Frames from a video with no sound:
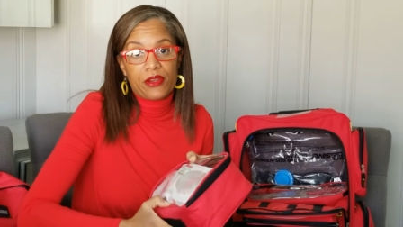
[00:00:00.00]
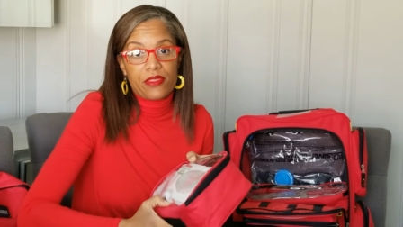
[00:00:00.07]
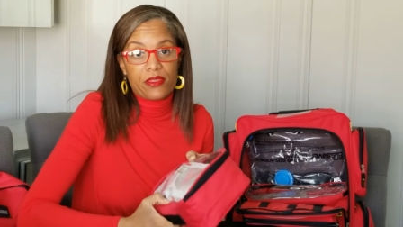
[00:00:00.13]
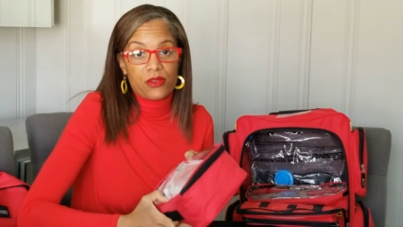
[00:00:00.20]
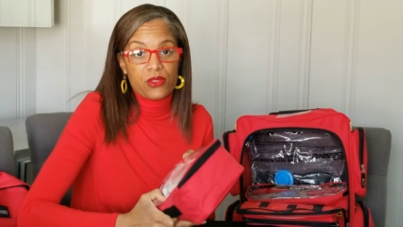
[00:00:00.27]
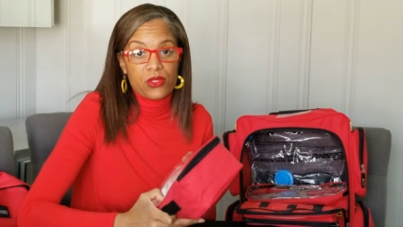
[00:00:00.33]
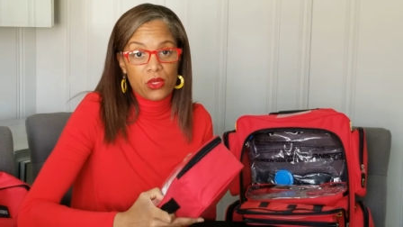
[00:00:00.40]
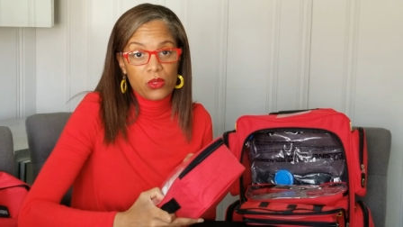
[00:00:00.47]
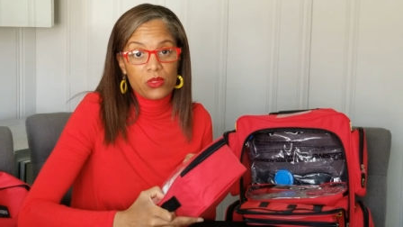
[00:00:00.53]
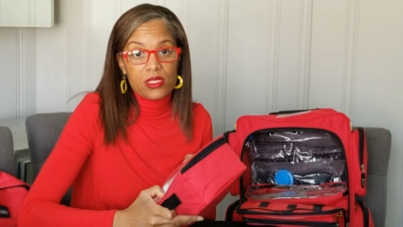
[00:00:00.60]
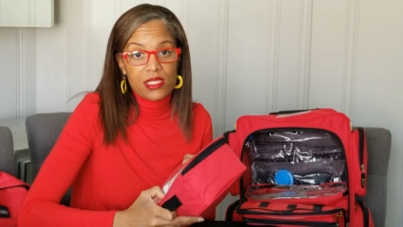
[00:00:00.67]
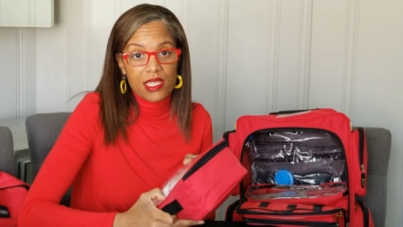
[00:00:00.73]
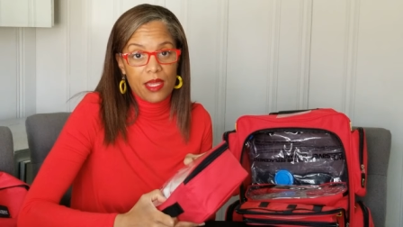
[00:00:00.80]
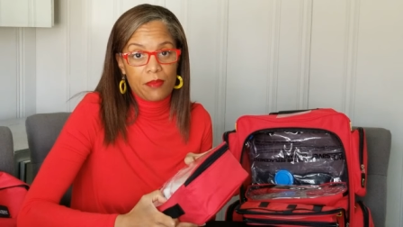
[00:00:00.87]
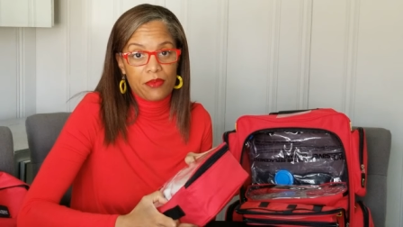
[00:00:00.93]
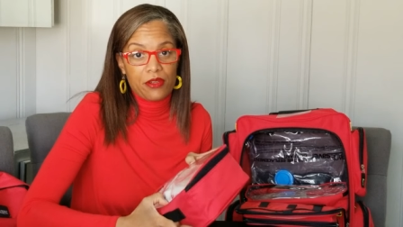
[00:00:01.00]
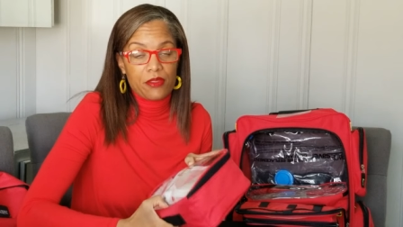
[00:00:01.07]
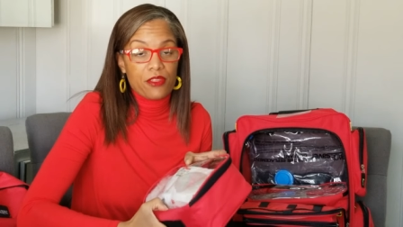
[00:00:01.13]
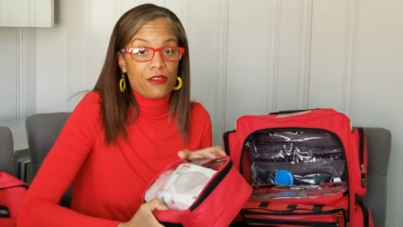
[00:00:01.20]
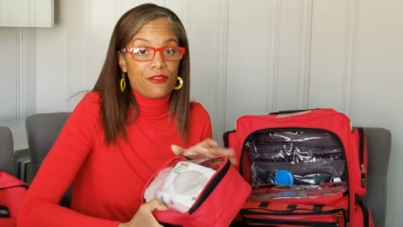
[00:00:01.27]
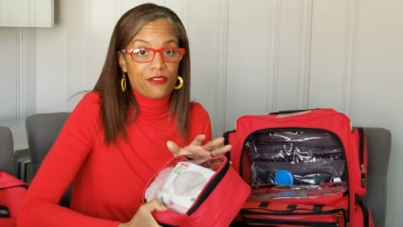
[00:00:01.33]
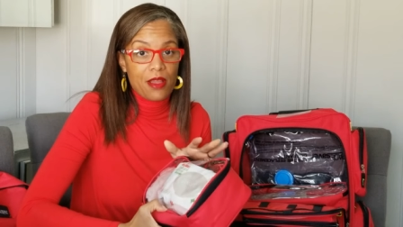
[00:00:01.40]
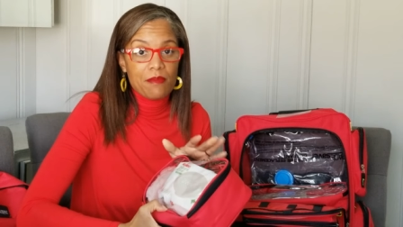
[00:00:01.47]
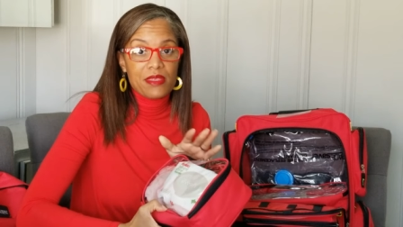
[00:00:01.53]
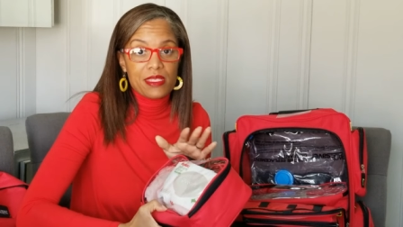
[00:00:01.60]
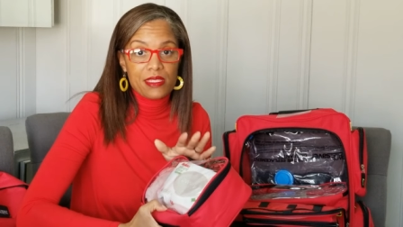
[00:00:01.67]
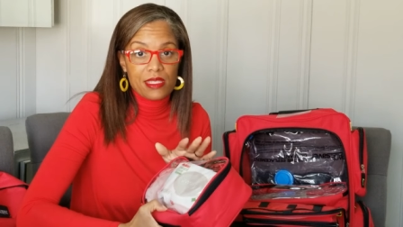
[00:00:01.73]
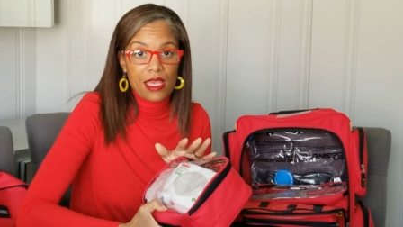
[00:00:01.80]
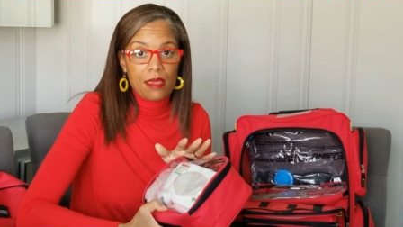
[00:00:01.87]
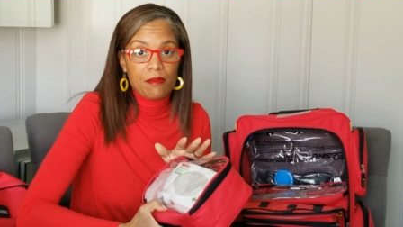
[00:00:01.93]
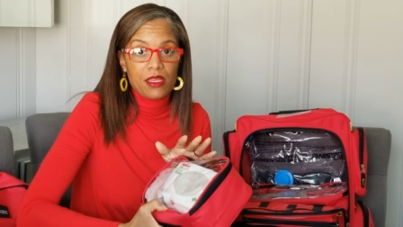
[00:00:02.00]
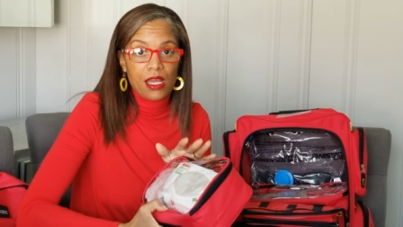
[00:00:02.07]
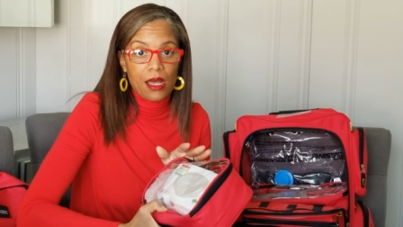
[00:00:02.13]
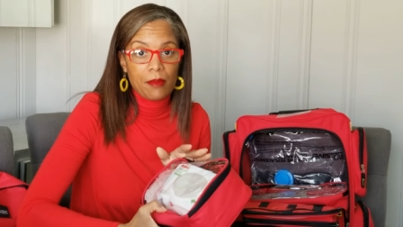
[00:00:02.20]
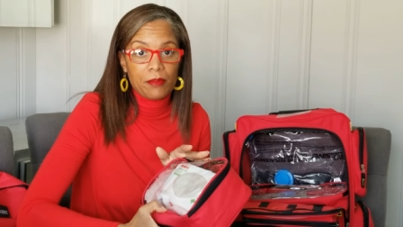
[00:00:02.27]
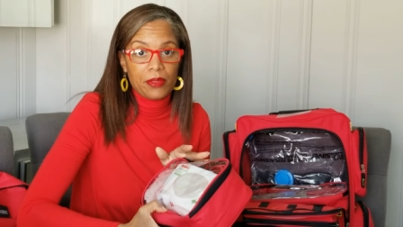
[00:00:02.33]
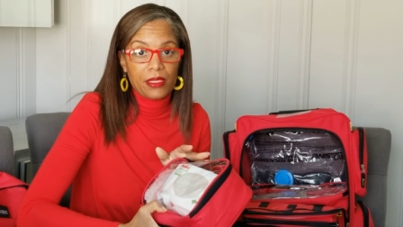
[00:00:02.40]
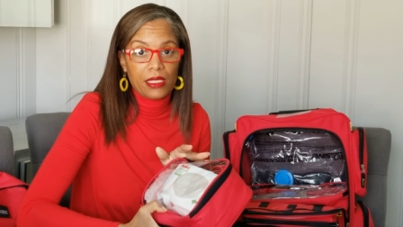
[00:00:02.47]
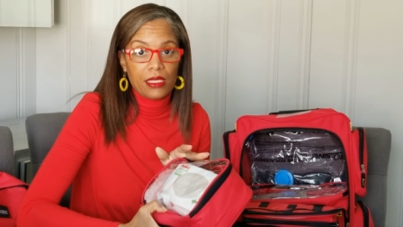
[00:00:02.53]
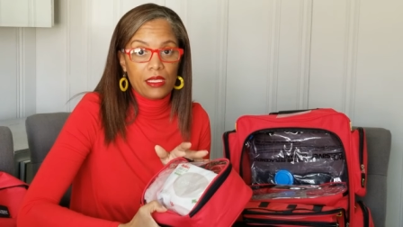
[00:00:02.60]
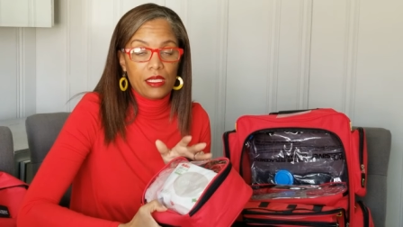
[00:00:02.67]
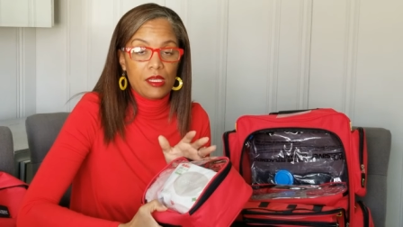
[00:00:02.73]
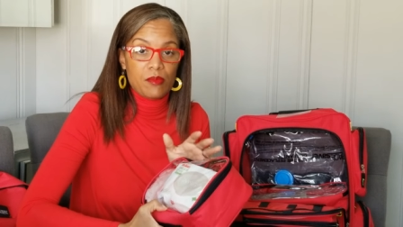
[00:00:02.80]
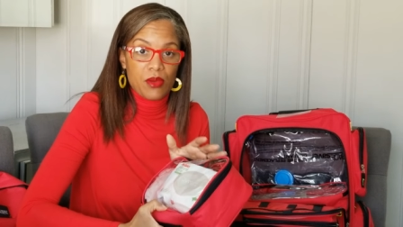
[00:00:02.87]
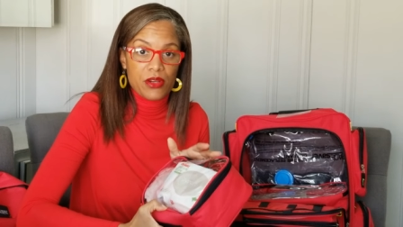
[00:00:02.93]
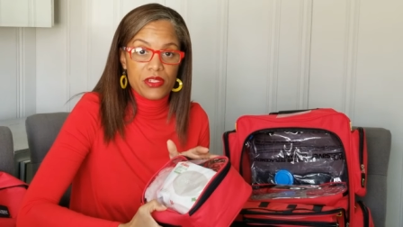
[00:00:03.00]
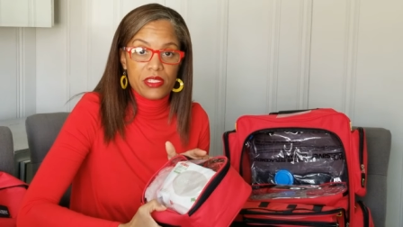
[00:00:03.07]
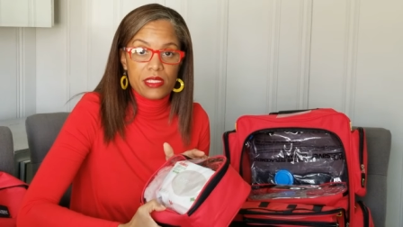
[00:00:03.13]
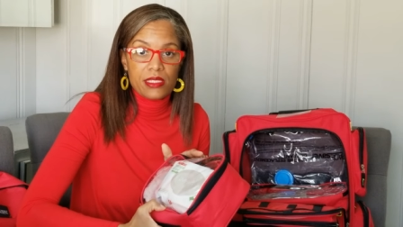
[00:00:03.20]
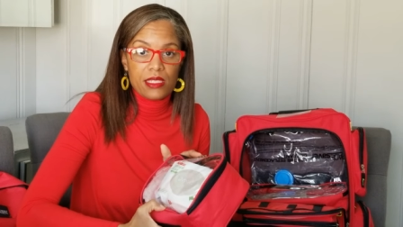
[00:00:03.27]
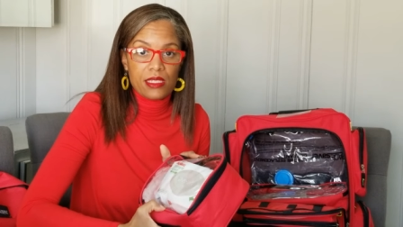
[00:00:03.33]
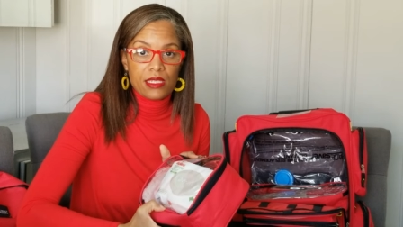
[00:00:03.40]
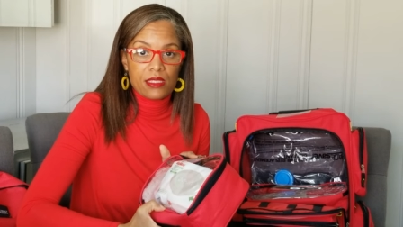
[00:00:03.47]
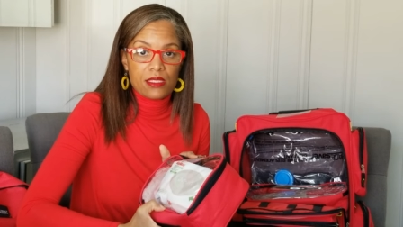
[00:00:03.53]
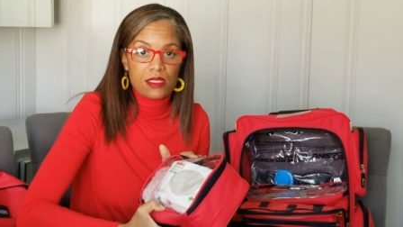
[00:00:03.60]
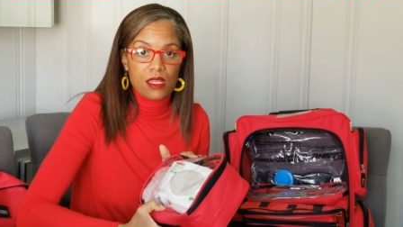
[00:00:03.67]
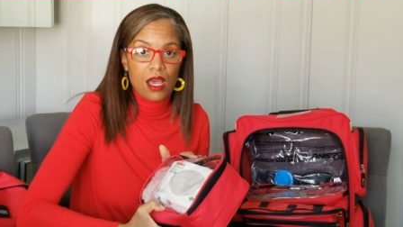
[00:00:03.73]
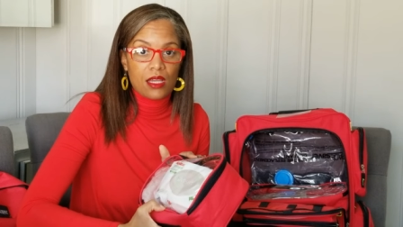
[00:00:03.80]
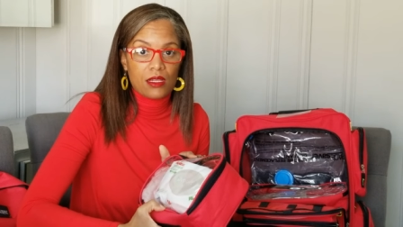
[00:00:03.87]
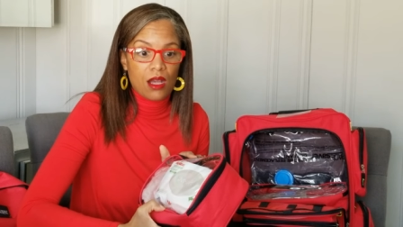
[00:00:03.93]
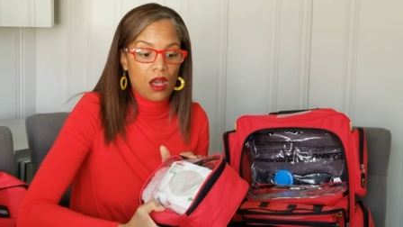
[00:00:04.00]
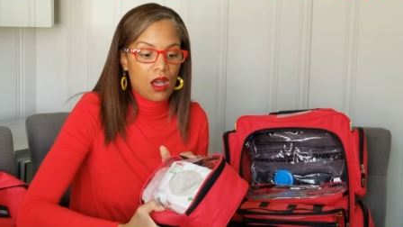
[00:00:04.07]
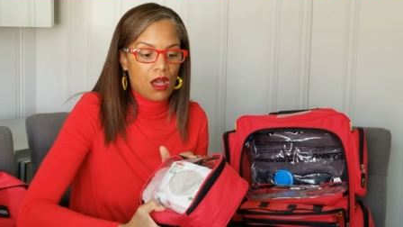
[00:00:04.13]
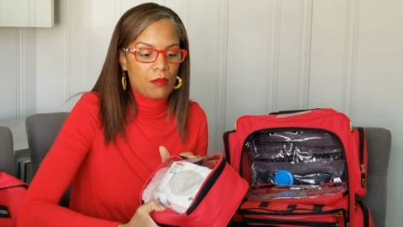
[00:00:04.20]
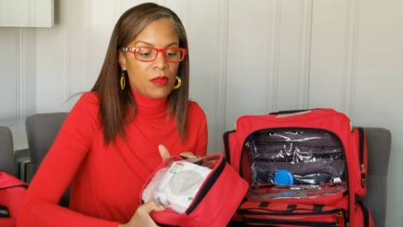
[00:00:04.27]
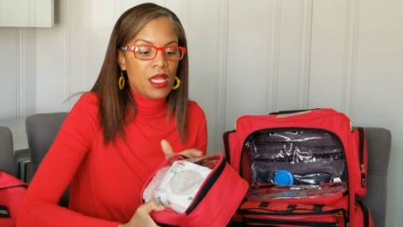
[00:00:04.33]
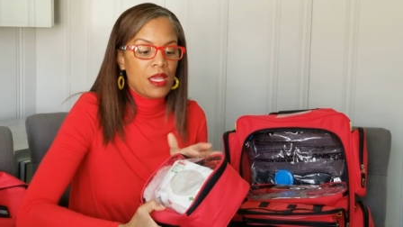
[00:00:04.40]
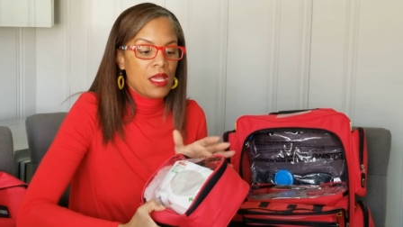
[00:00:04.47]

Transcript: They're sold separate. They're from the same company, emergency kits dot com.